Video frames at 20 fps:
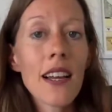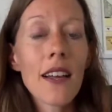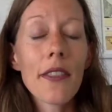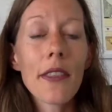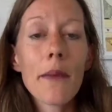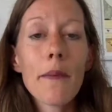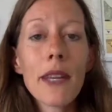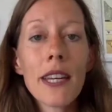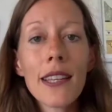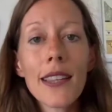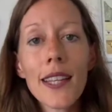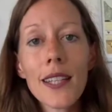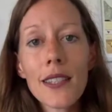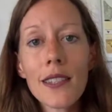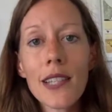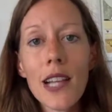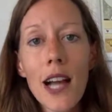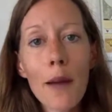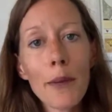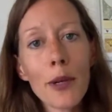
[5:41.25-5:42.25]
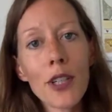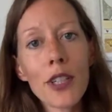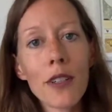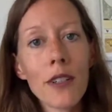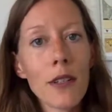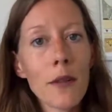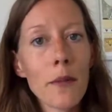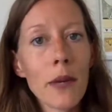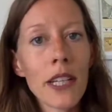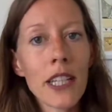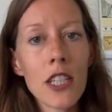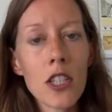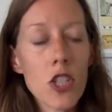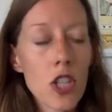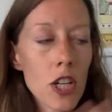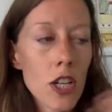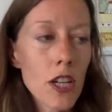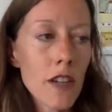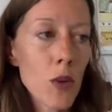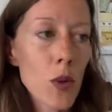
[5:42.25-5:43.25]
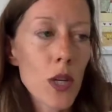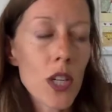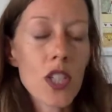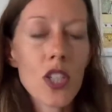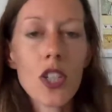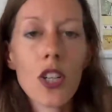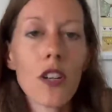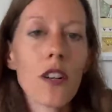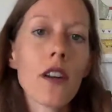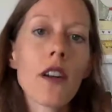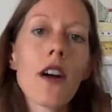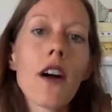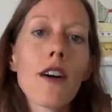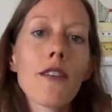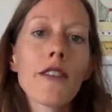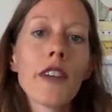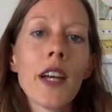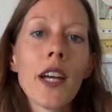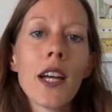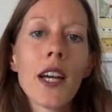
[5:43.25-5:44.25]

The minute they stop earning you money, sure, of course, turn it off.